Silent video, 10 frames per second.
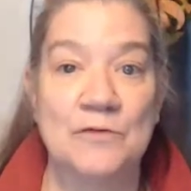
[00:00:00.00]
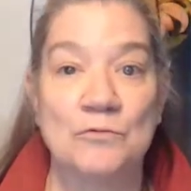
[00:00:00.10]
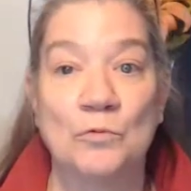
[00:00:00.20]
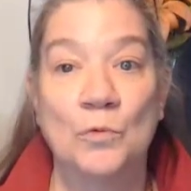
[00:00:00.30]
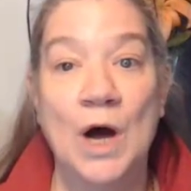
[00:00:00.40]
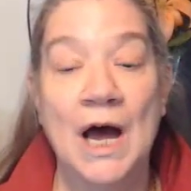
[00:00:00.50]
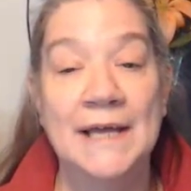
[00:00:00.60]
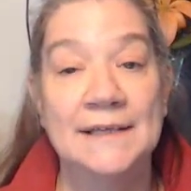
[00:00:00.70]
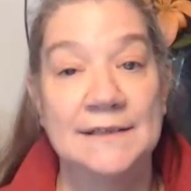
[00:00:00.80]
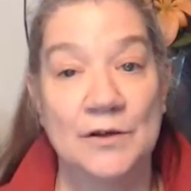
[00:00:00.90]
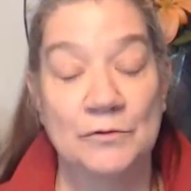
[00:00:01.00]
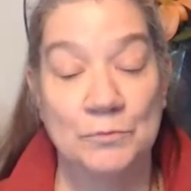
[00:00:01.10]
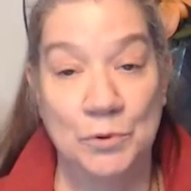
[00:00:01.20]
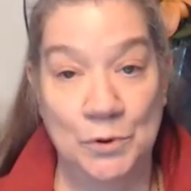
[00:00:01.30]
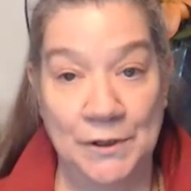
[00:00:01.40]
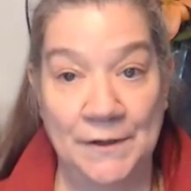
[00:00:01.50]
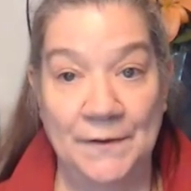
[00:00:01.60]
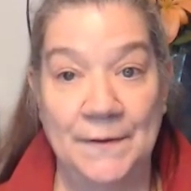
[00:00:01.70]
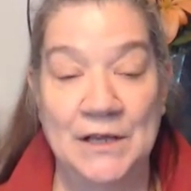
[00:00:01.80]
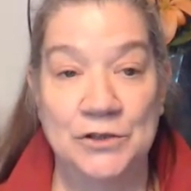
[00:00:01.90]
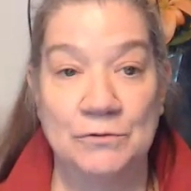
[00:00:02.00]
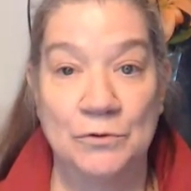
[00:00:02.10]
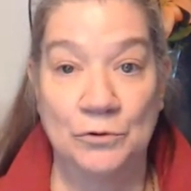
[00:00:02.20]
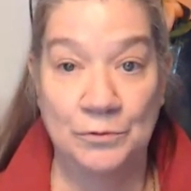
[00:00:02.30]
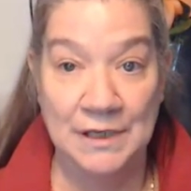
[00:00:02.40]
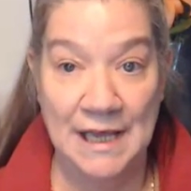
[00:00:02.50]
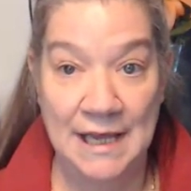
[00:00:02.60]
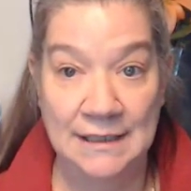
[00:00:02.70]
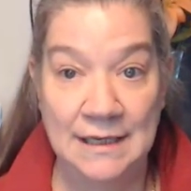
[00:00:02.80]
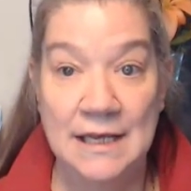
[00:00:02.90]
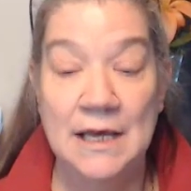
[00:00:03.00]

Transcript: and why it's so important that you create